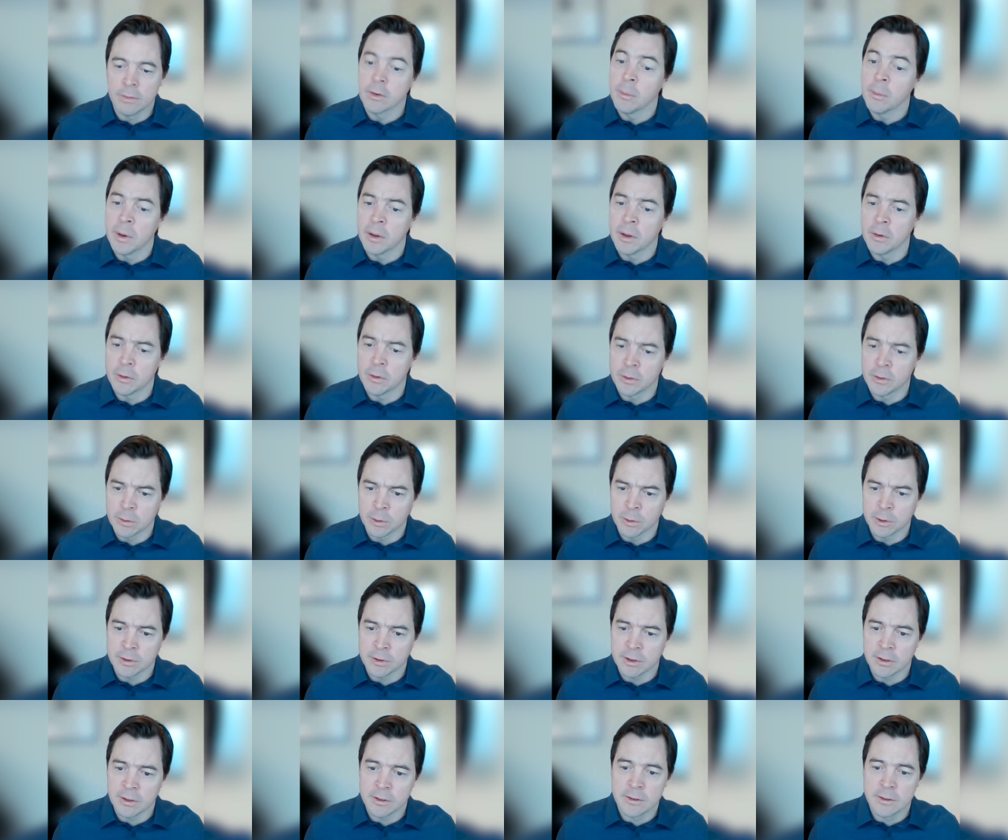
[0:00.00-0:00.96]
from other
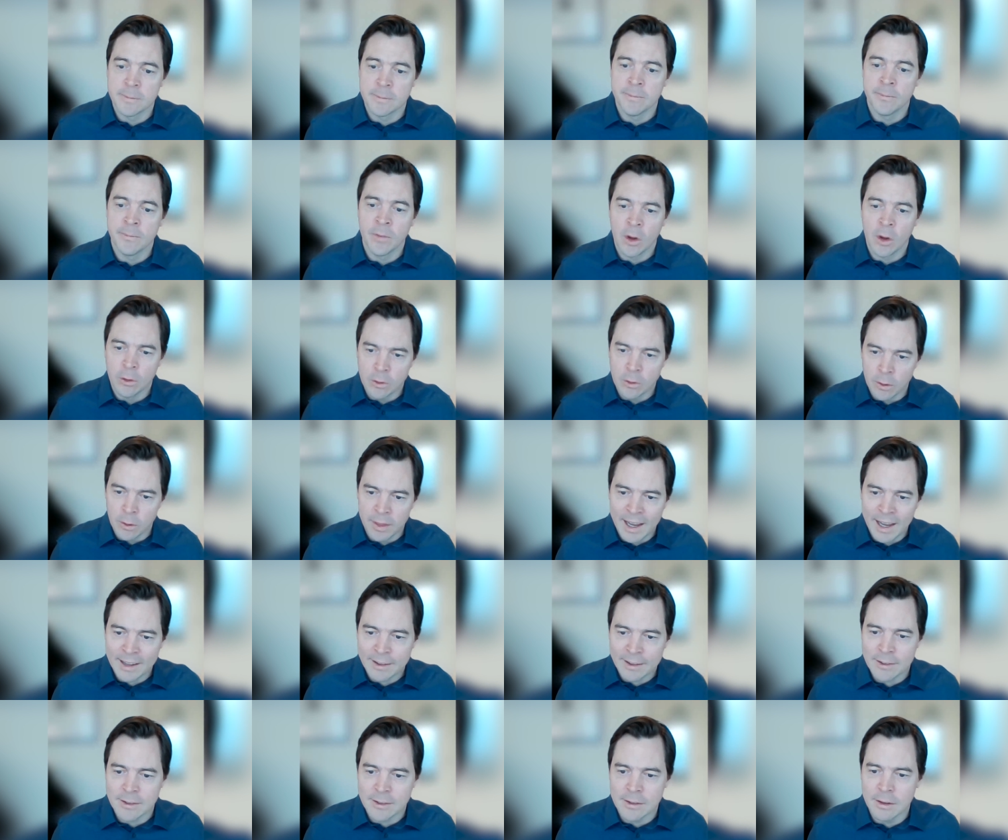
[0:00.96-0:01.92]
sources. So
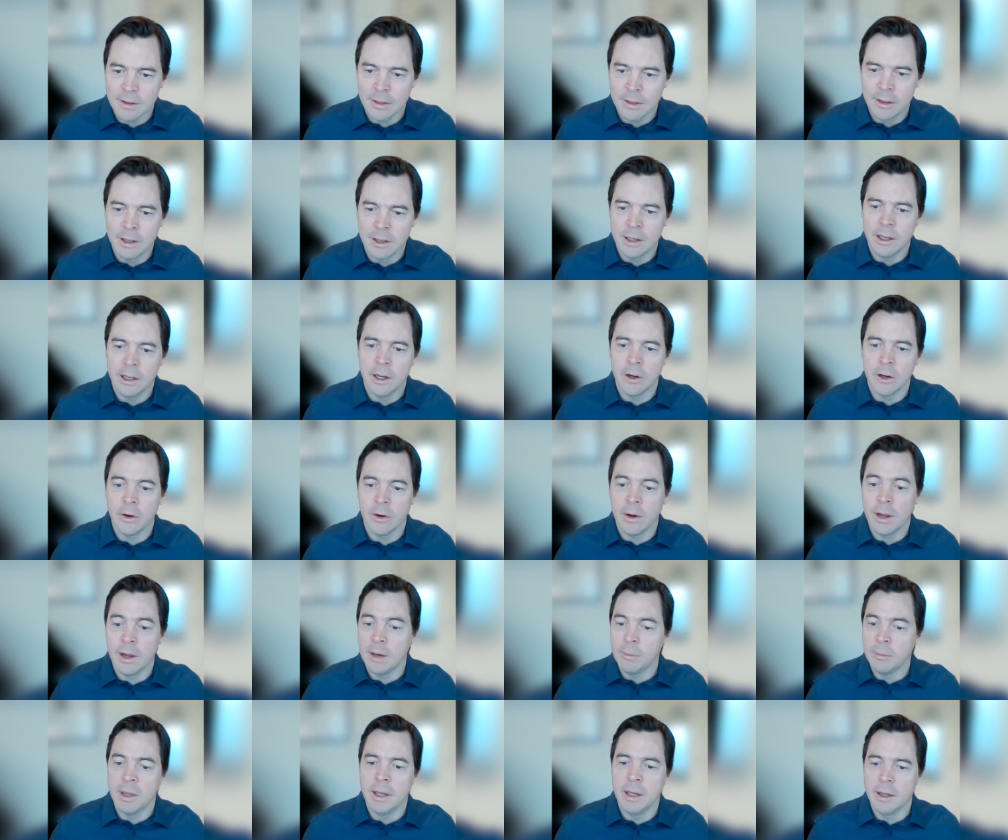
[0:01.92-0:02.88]
that's the near
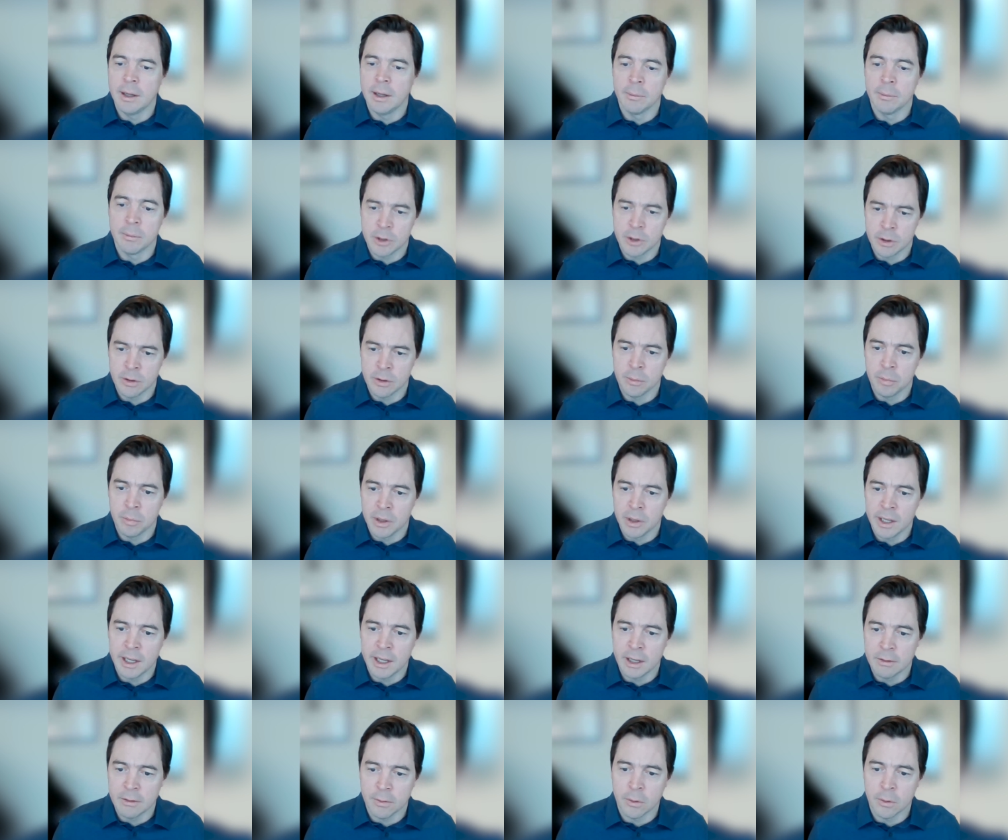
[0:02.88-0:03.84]
and medium term
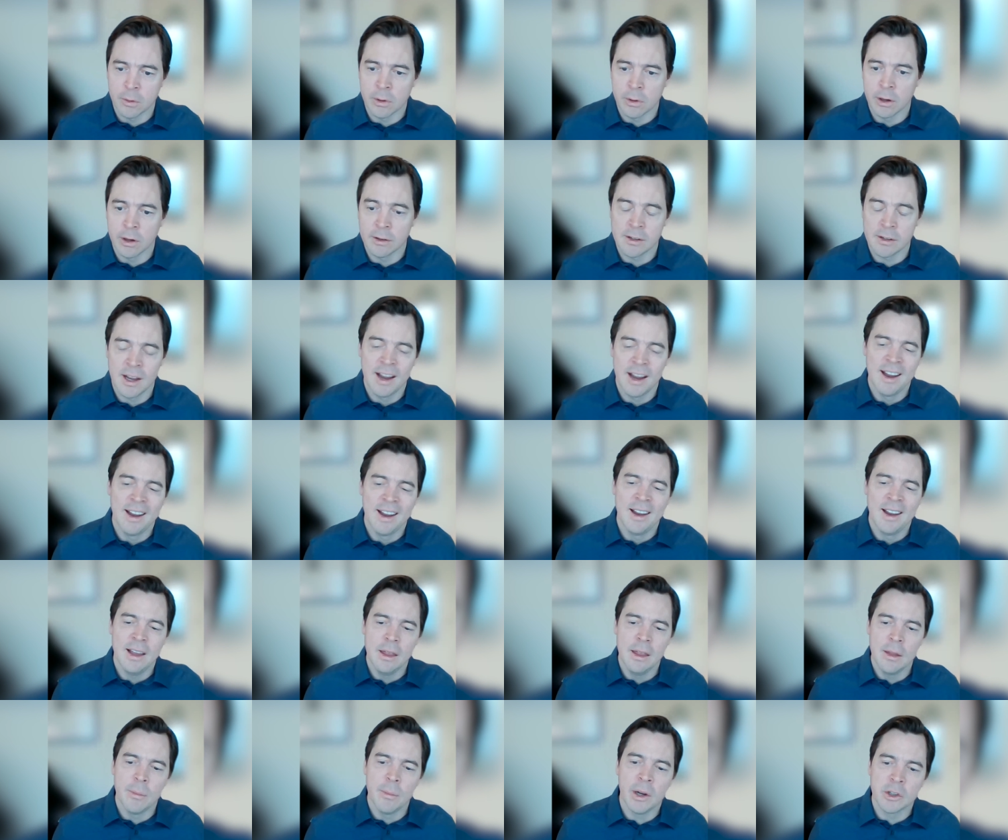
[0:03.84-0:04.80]
plan for us.
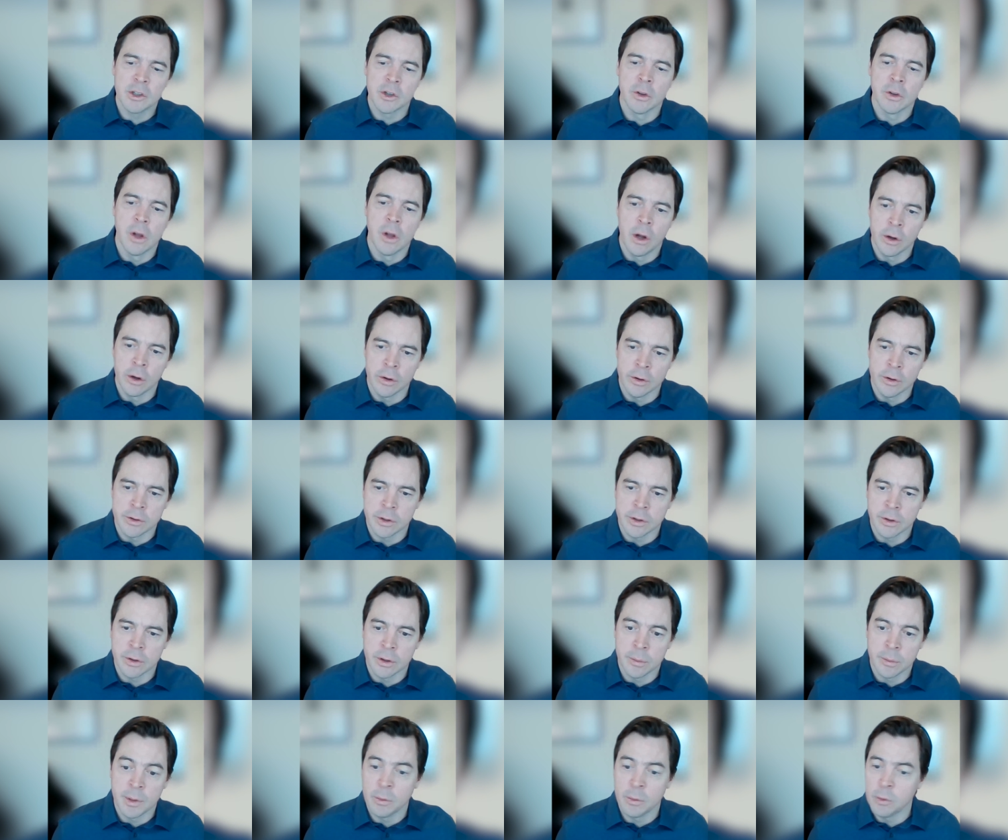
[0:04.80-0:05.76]
In the much longer
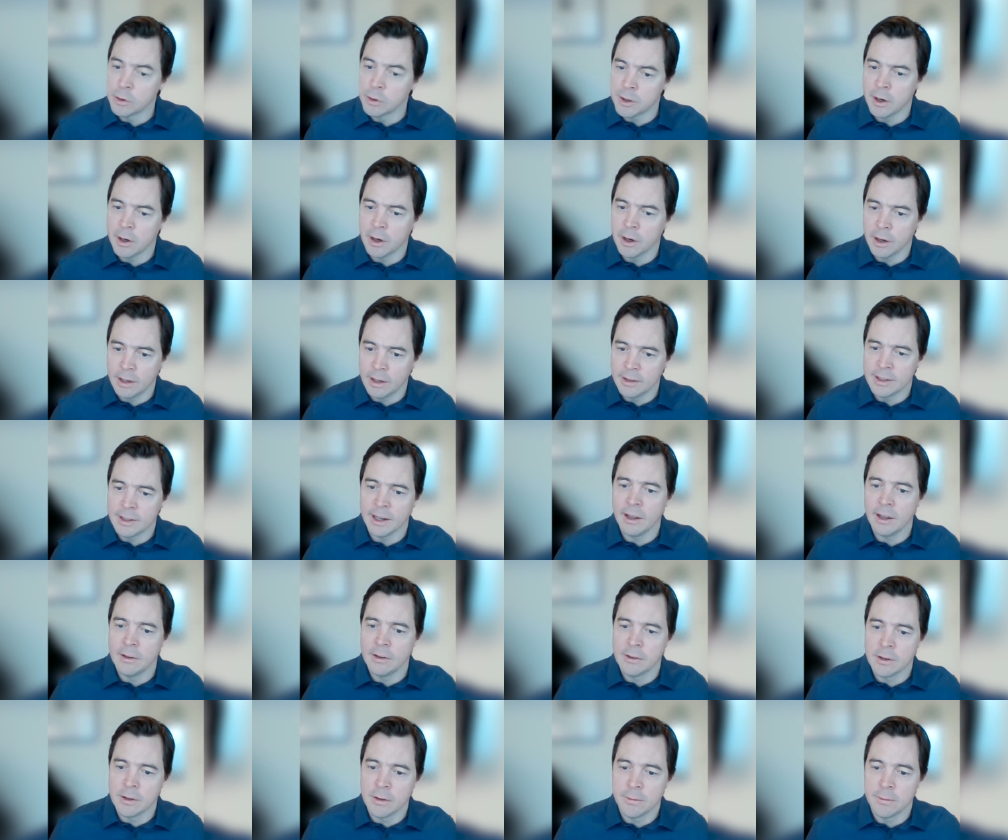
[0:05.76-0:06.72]
term, and we're talking
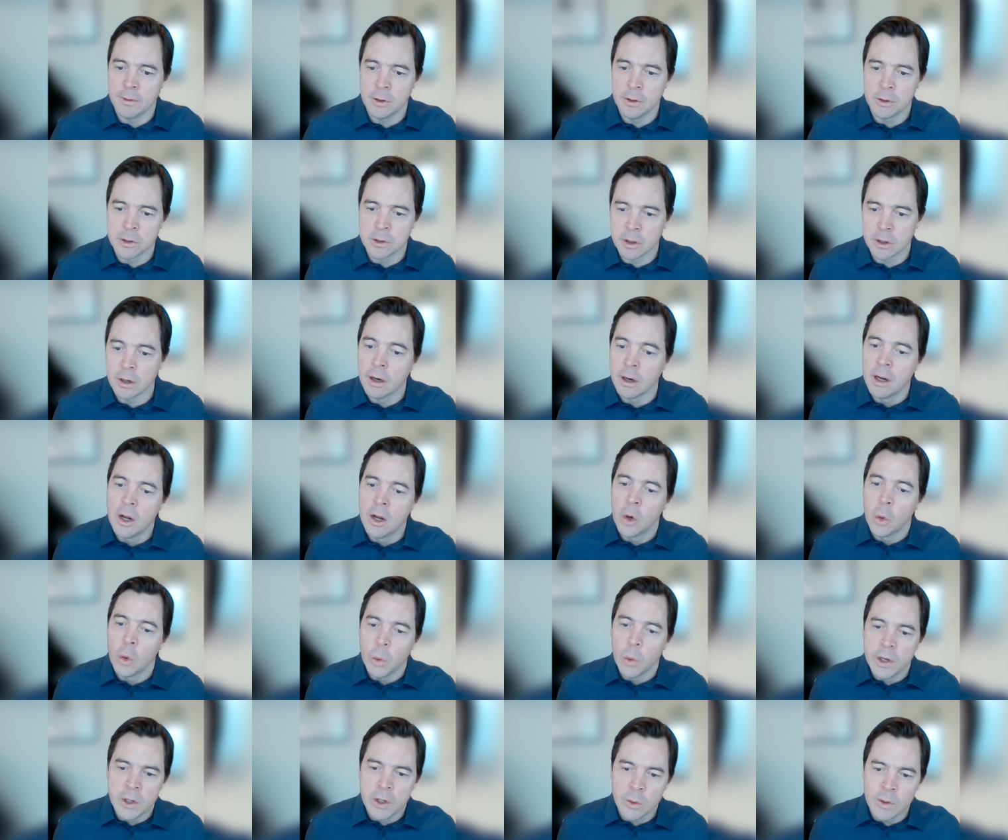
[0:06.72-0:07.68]
decades in the future,
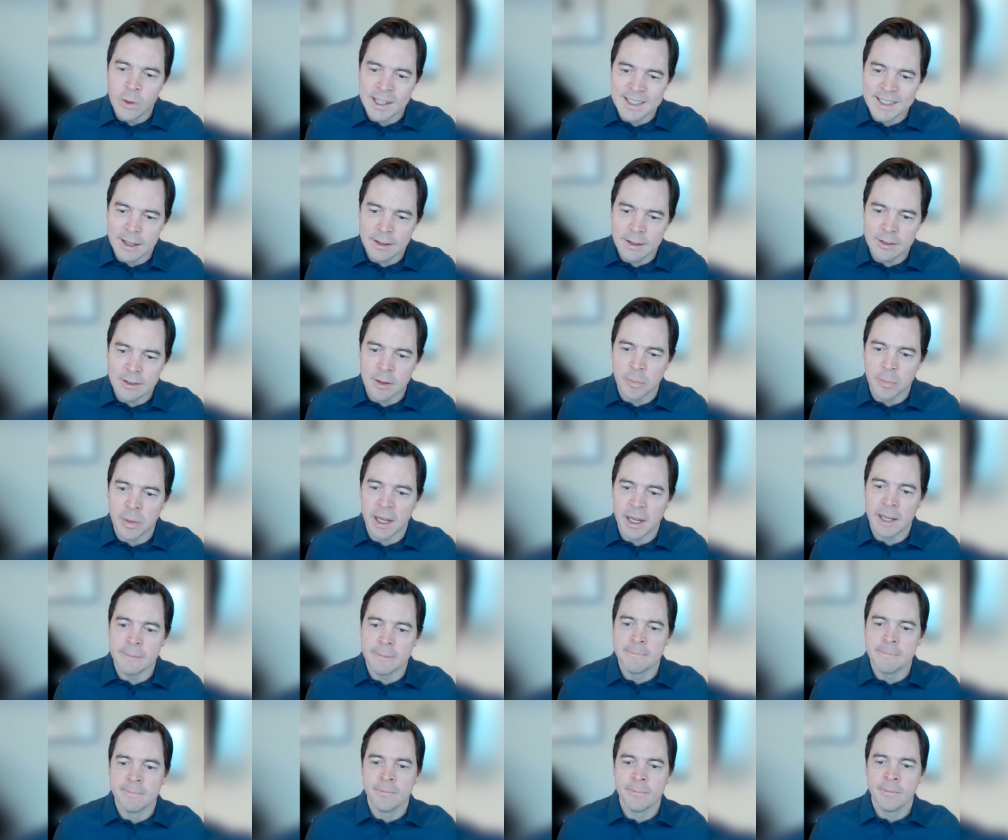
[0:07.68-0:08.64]
we do
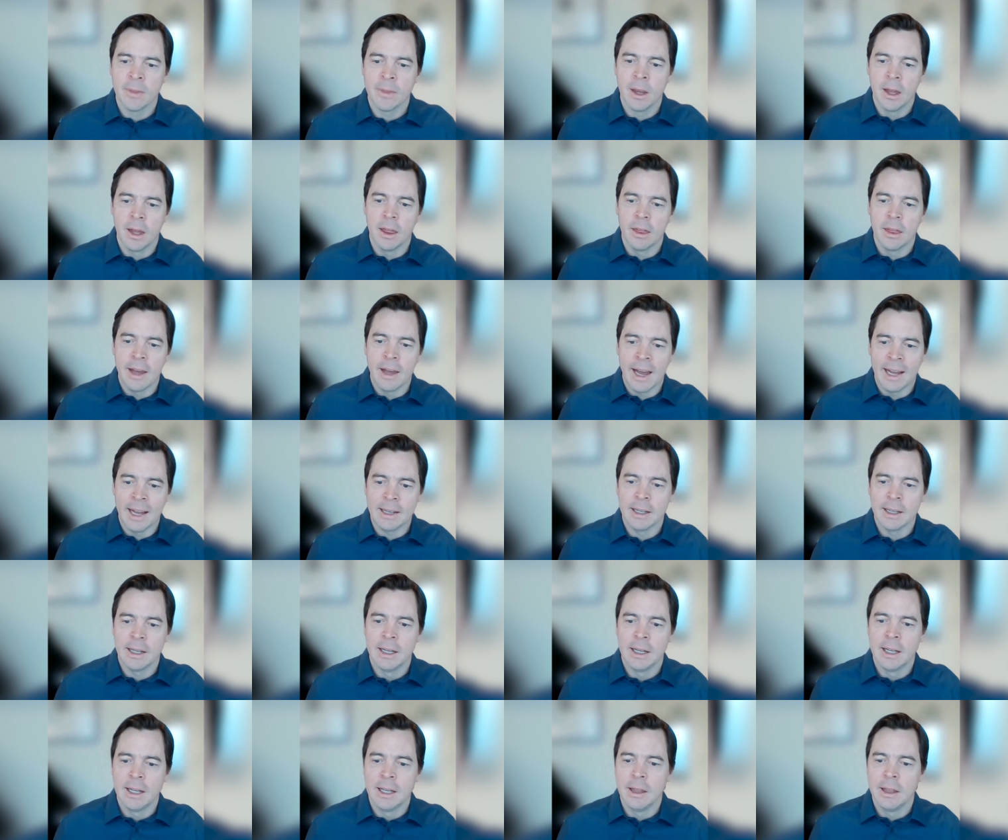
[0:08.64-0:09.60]
anticipate
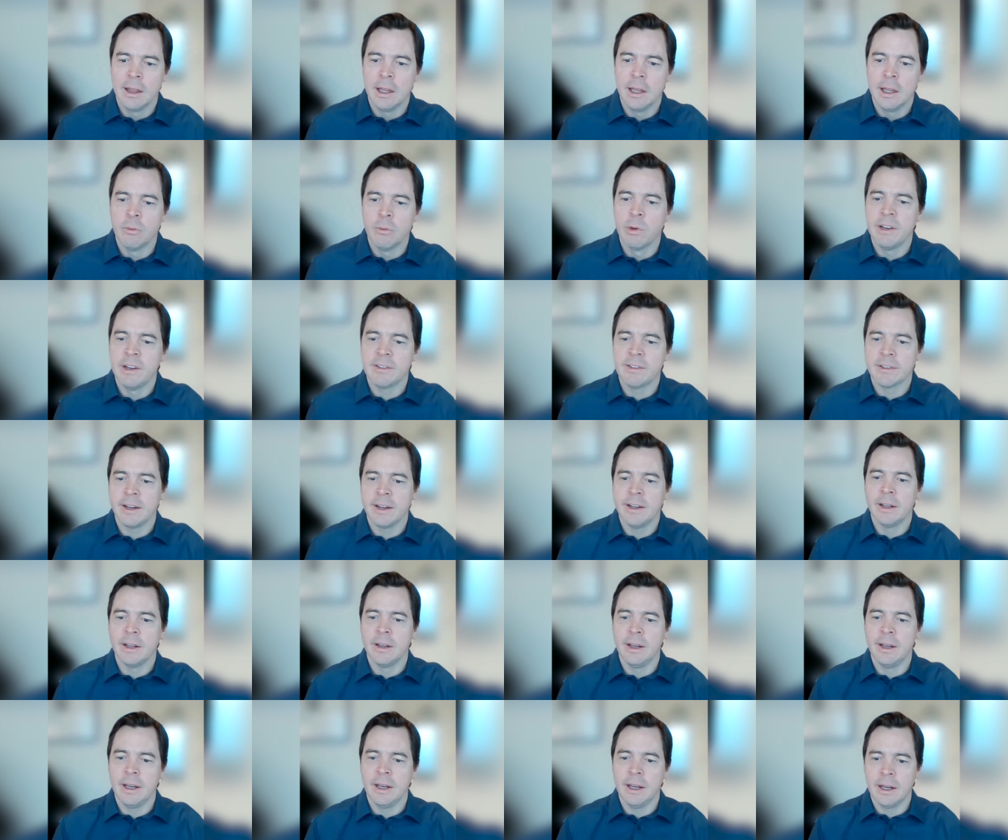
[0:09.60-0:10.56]
that the
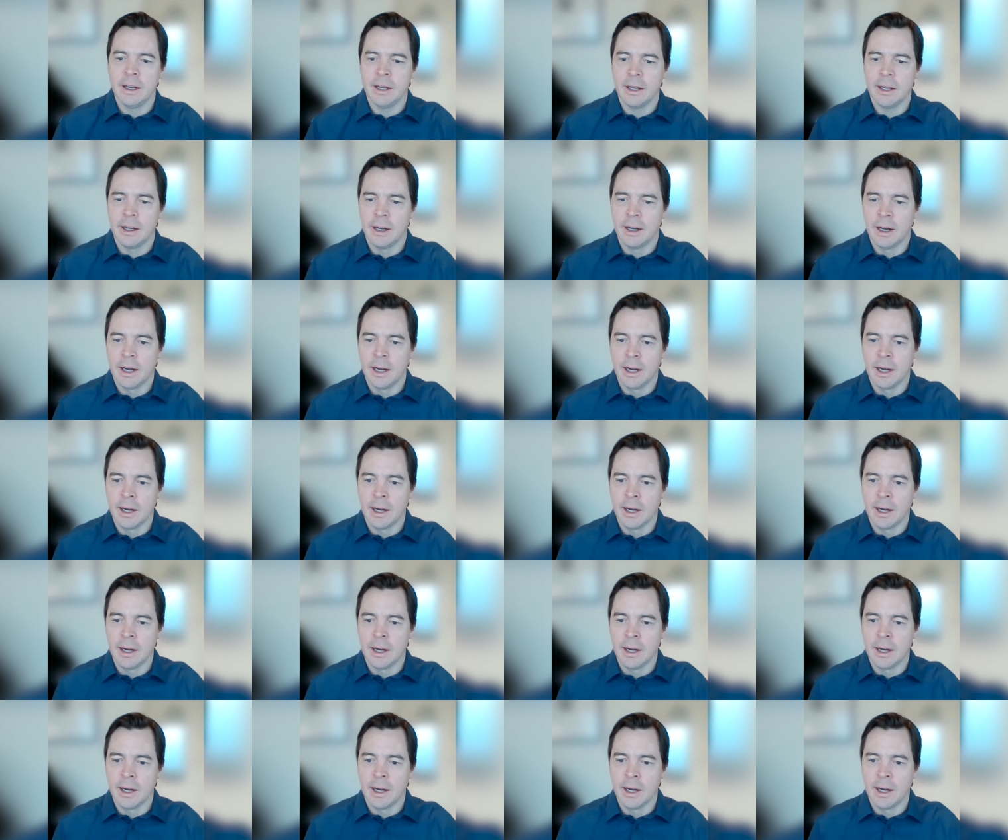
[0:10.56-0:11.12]
recycling